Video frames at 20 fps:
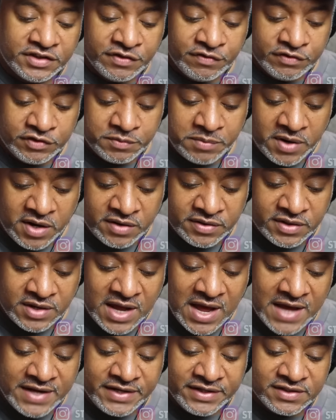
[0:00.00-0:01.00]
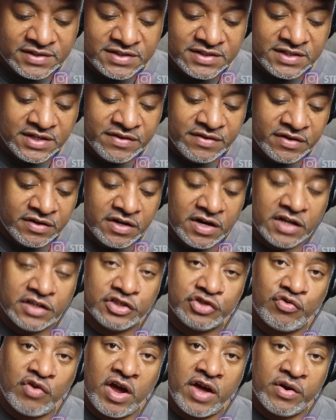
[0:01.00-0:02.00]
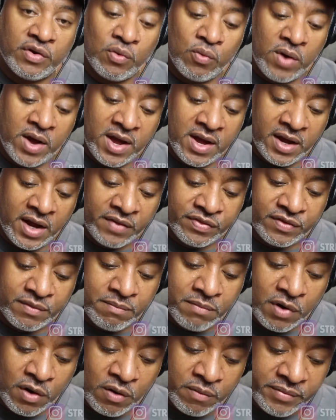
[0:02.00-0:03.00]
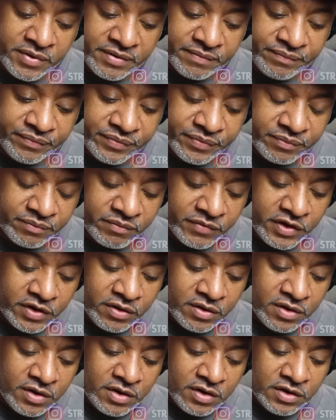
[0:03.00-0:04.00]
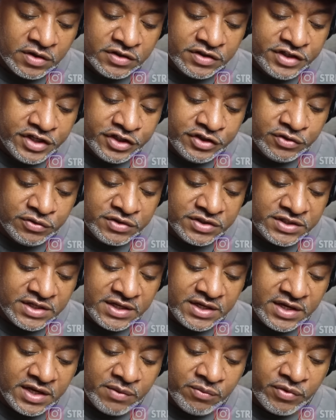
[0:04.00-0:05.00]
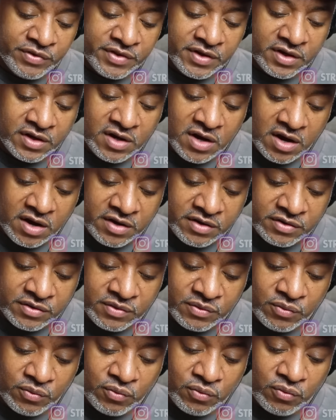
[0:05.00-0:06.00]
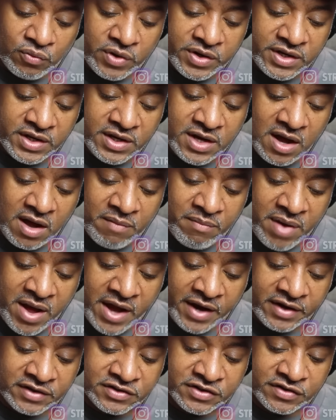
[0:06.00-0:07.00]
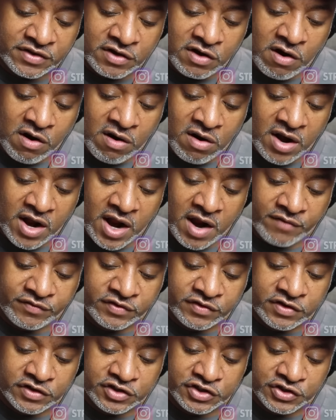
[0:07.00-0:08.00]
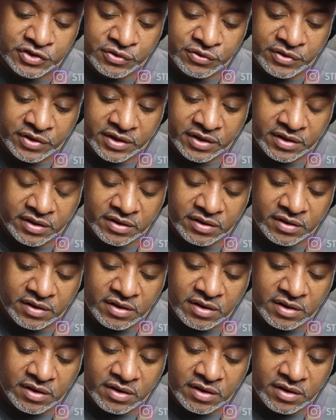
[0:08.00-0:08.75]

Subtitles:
she responded, I didn't see the guns right away at the moment. Did you see him with a gun when he got back into the car after the shooting?